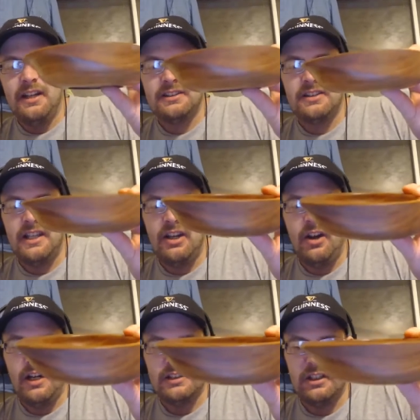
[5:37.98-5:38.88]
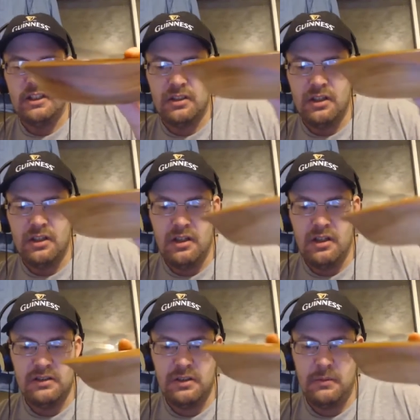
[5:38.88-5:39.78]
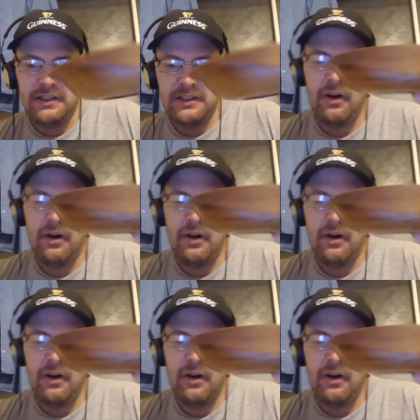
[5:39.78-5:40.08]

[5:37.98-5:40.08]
it kind of actually looks like a. Someone actually wrote in